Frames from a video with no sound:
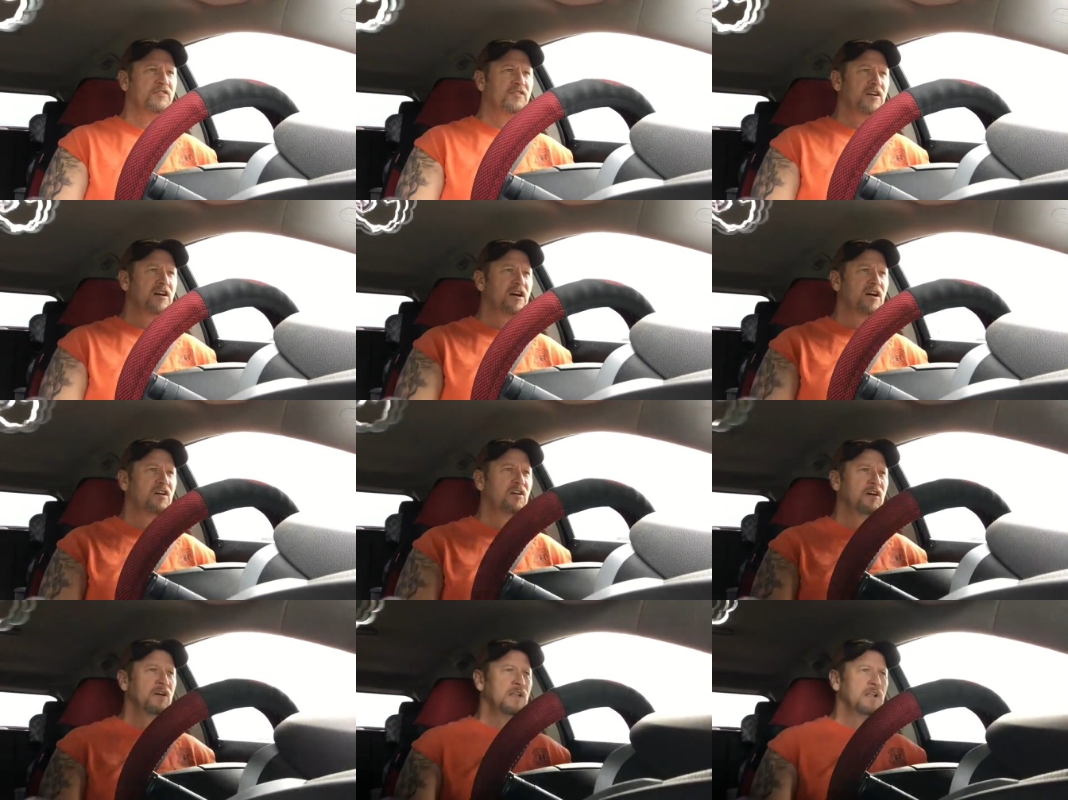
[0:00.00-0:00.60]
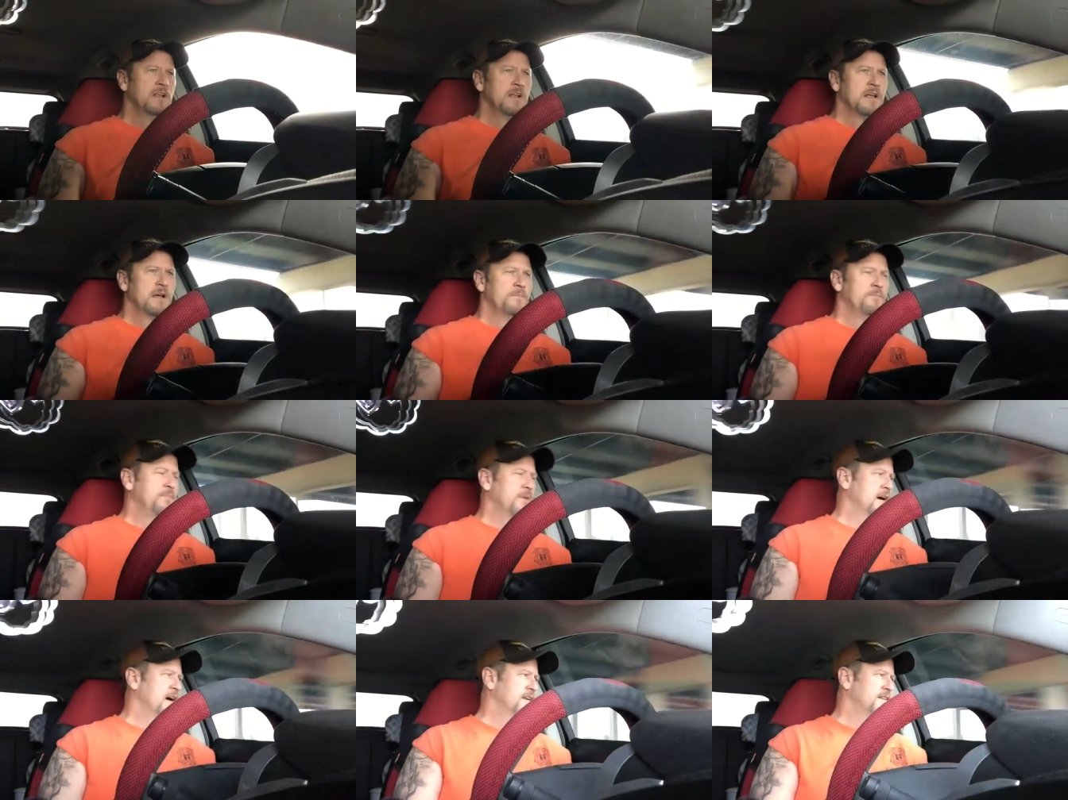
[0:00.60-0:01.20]
So,
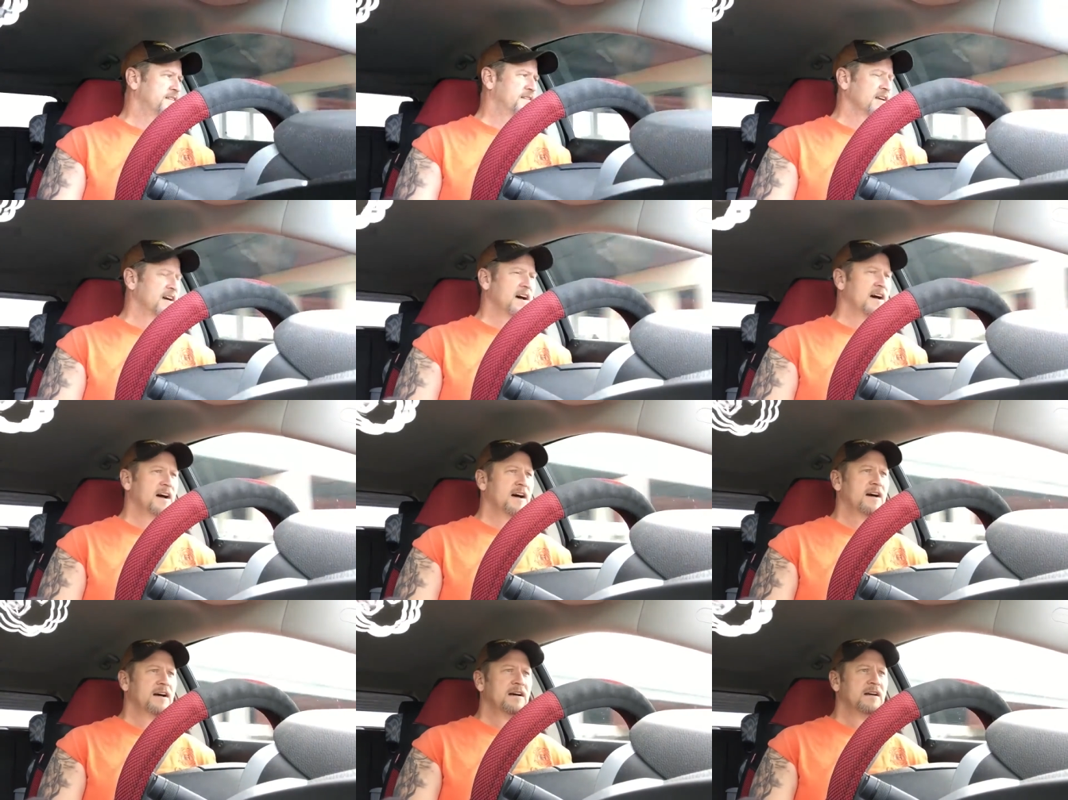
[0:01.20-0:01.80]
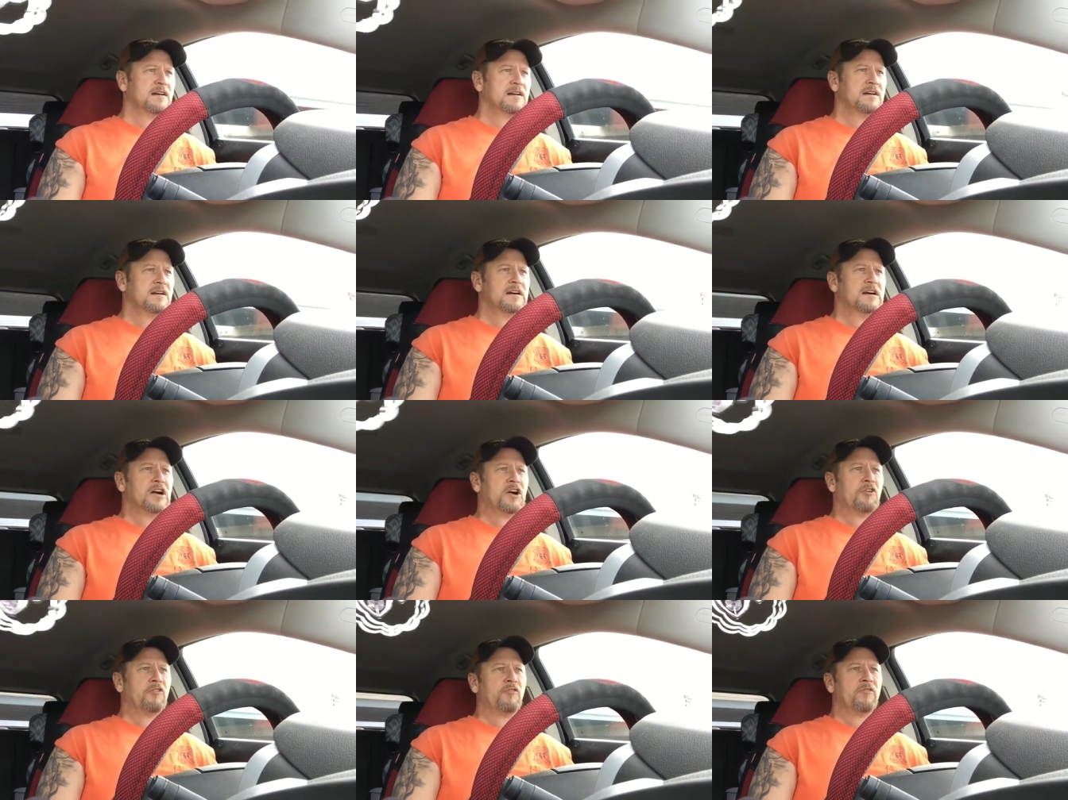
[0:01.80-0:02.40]
but
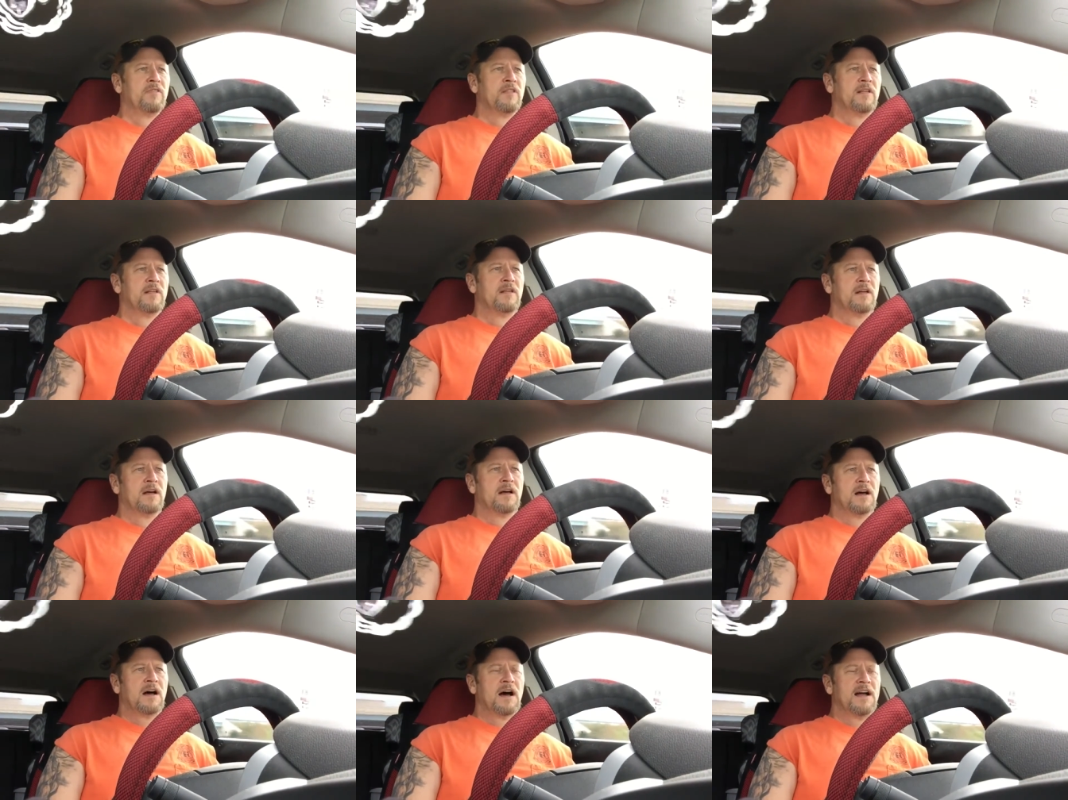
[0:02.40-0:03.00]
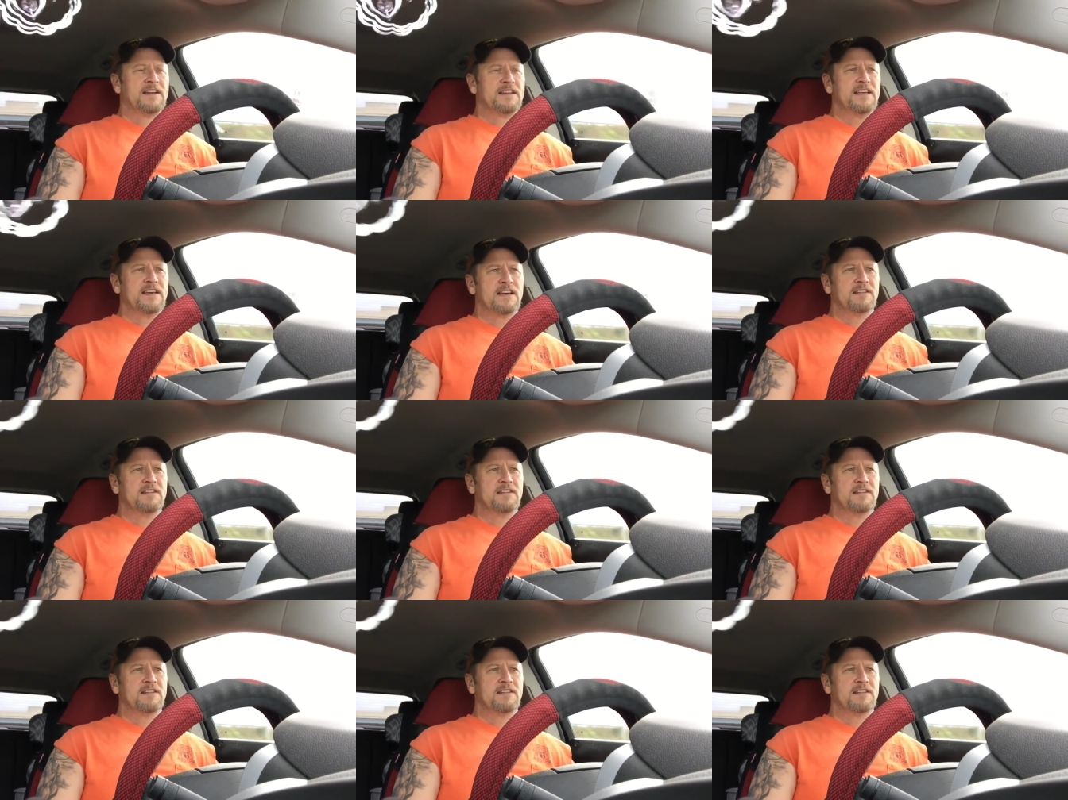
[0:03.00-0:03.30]
I